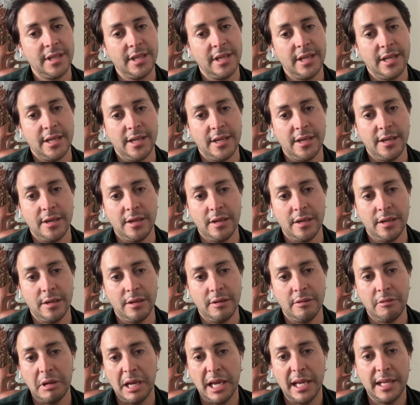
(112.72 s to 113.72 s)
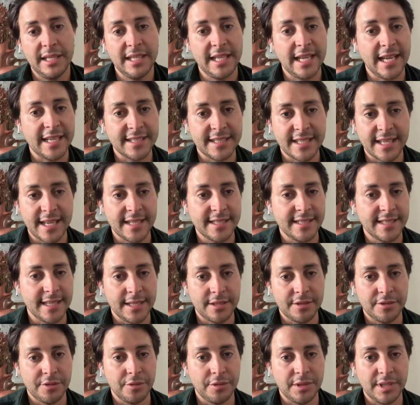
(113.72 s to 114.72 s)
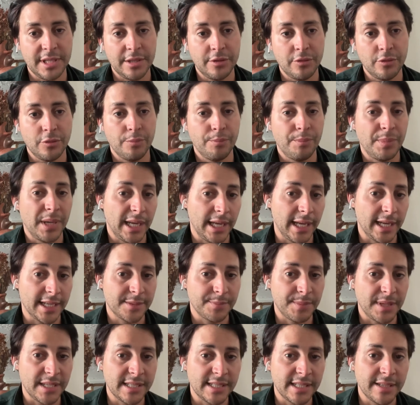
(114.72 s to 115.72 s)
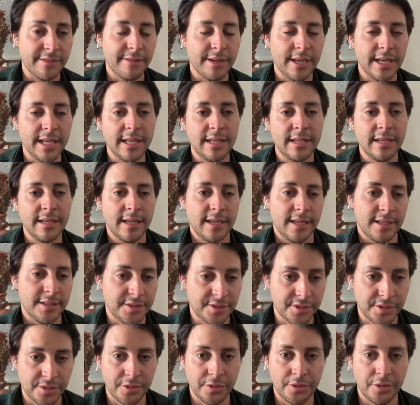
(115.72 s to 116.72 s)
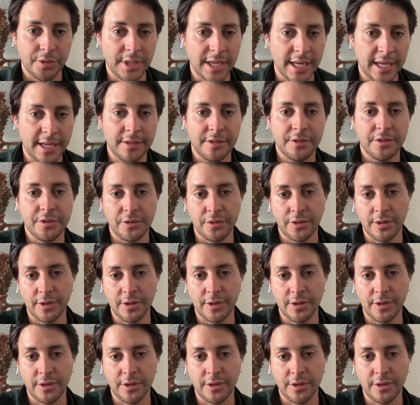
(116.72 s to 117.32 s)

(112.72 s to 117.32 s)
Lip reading: any assets that you need to pay expensively. And so you can,